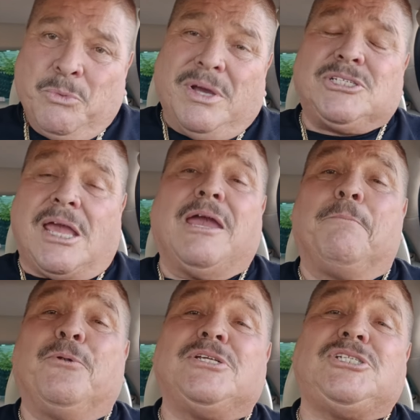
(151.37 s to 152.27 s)
Which I
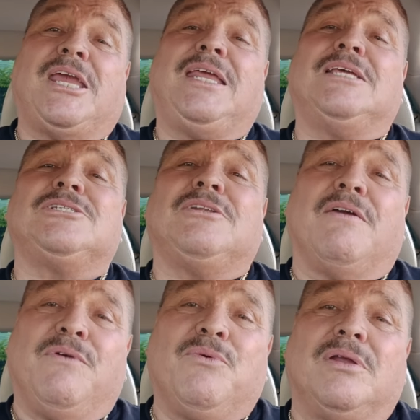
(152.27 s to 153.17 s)
appreciate each and
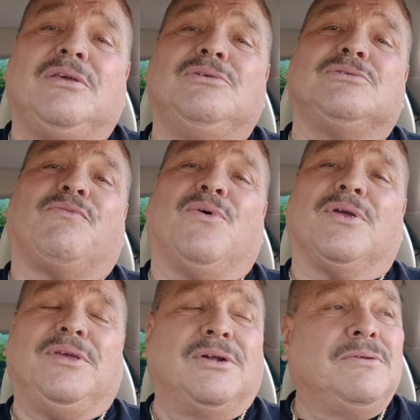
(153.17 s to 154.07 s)
every one of you
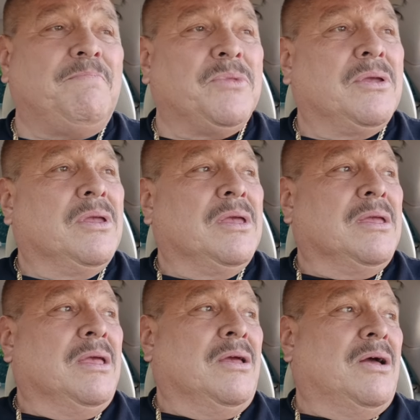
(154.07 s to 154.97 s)
for, you know?
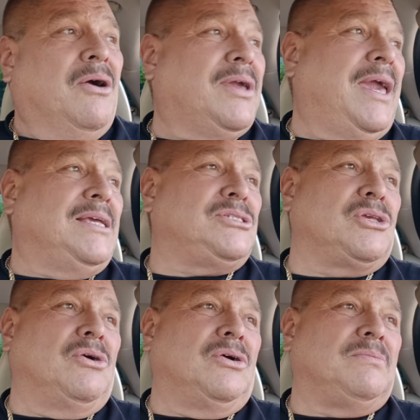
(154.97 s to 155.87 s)
Okay,
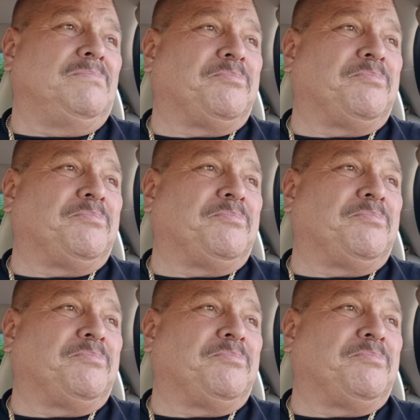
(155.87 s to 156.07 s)
so